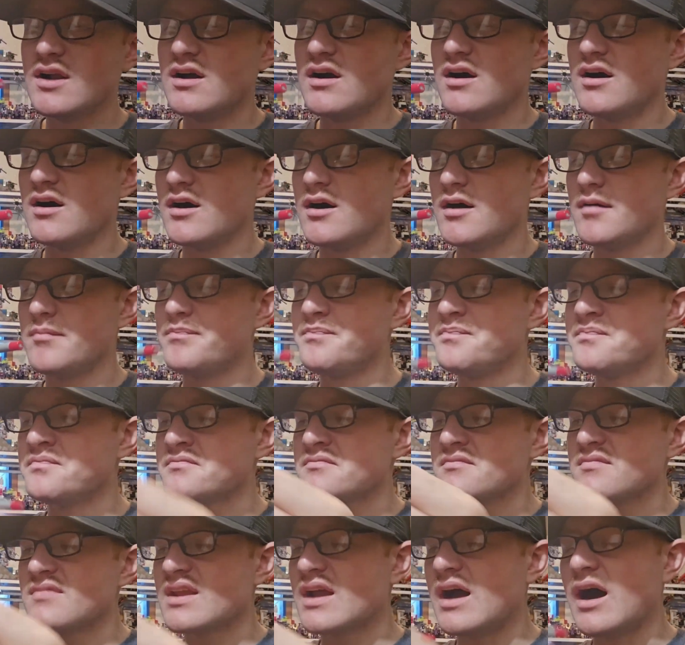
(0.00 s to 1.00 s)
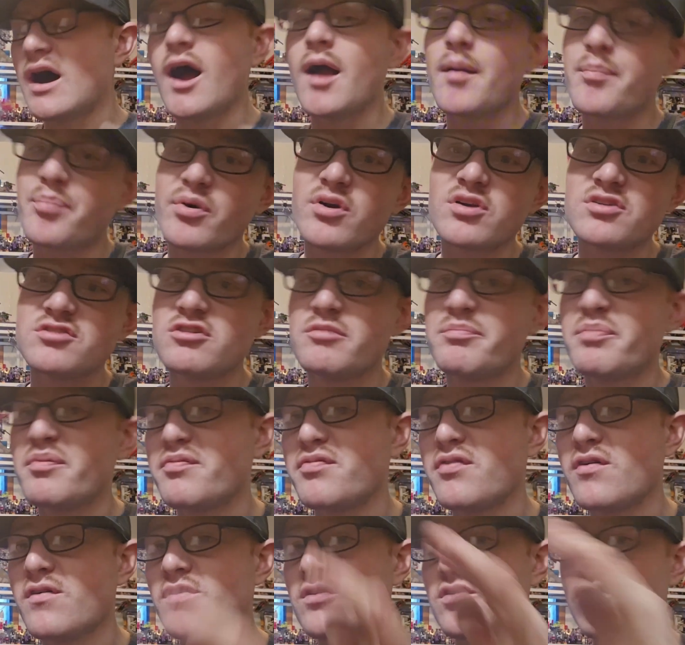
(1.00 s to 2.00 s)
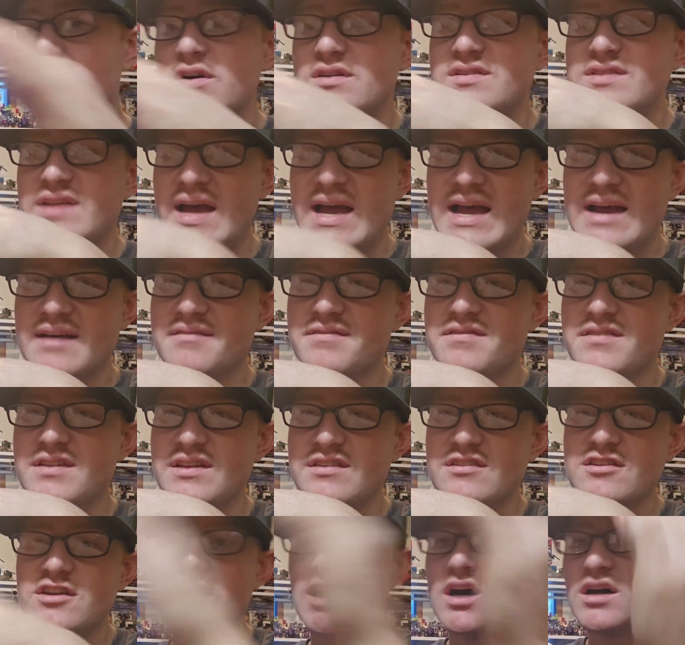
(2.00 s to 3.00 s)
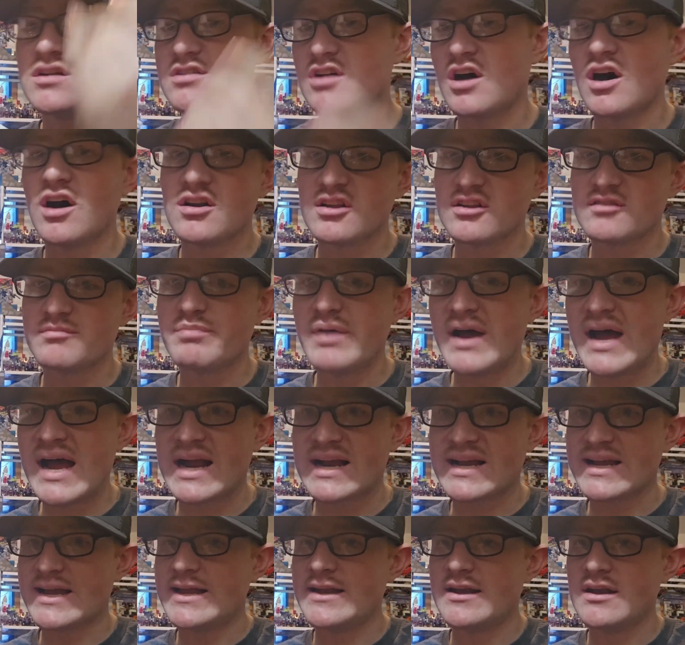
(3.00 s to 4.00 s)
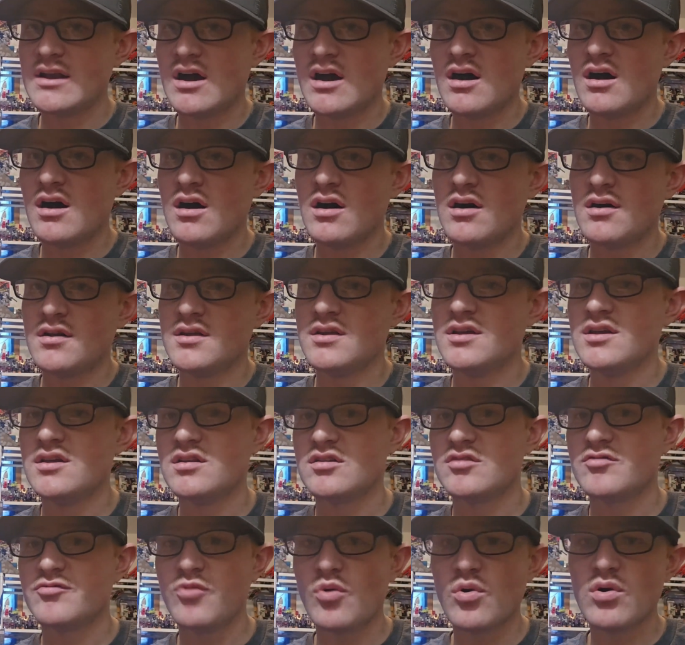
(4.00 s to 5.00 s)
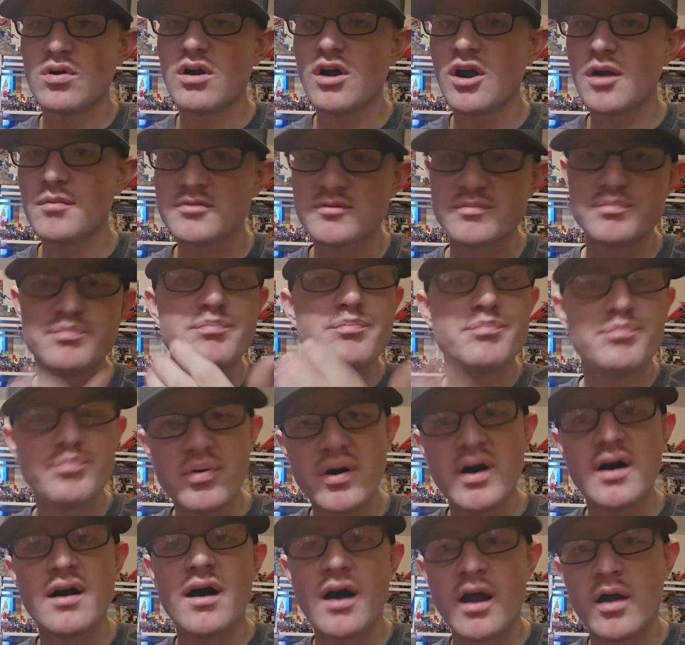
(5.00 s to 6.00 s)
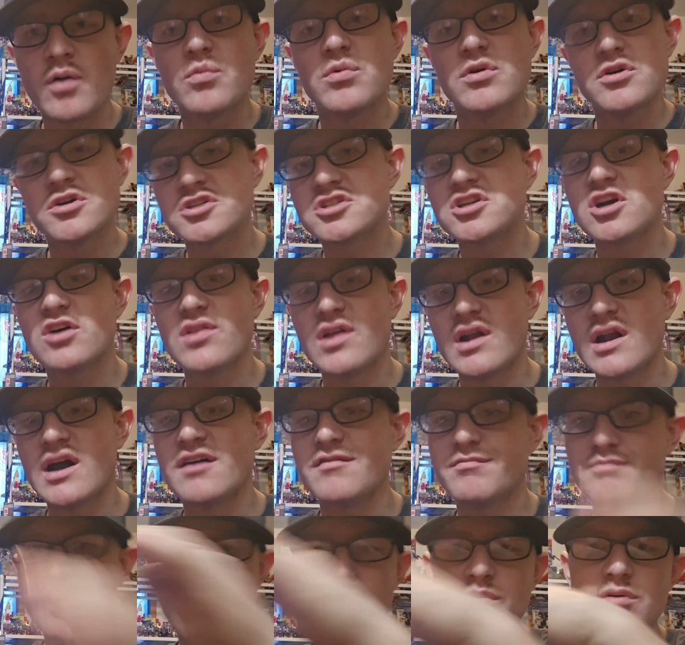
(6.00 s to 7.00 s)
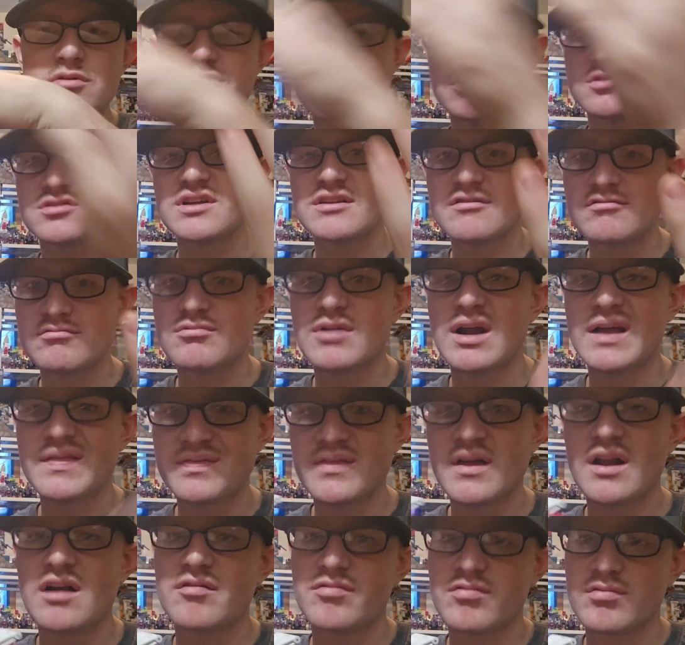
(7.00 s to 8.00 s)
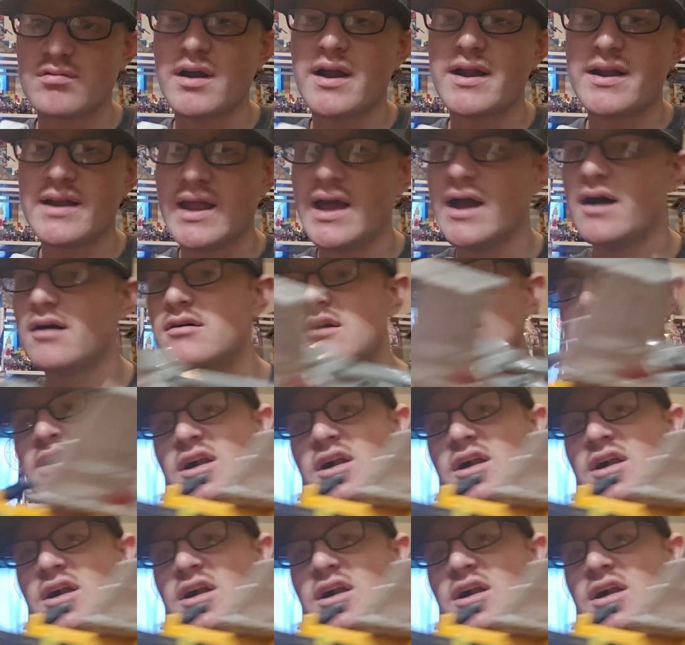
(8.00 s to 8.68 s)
I personally prefer the look to have these guns on his back and not on his forearms, but I will show that off, but we'll just leave them right there for right now.